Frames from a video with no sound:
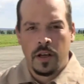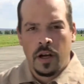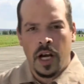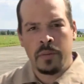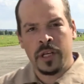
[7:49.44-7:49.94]

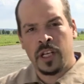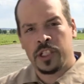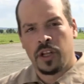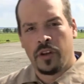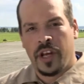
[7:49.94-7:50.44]
I'm Ignat
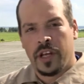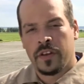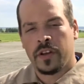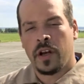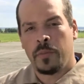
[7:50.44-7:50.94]
Solovey,
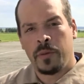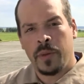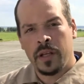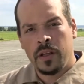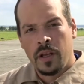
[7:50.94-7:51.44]
the
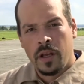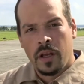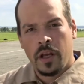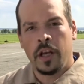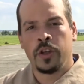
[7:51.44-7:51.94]
cameraman
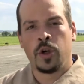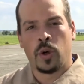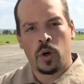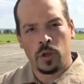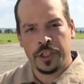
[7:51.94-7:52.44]
and
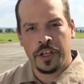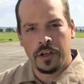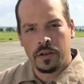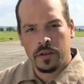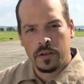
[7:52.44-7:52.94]
your host
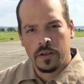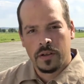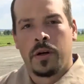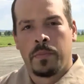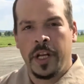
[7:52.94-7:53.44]
here.
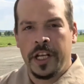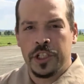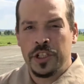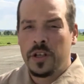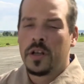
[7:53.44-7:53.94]

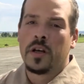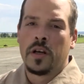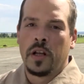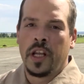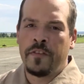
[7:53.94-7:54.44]
Please
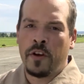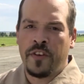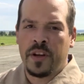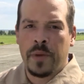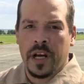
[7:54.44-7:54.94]
leave your
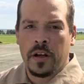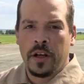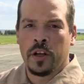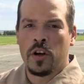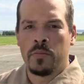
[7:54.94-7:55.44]
feedback
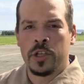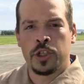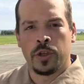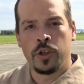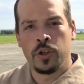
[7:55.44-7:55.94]
in
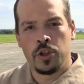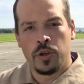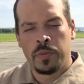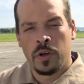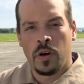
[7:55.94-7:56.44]
comments on
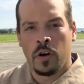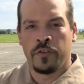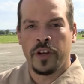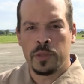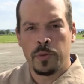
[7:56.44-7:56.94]
YouTube, on
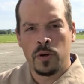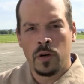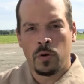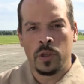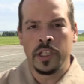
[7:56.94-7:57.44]
Facebook
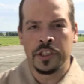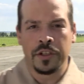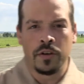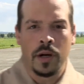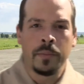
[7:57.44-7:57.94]
or on
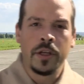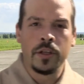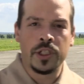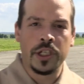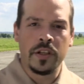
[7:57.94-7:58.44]
Instagram.
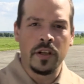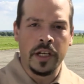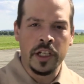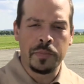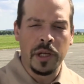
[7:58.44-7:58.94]
You see the
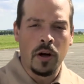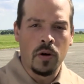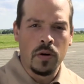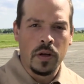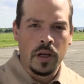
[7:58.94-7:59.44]
links below.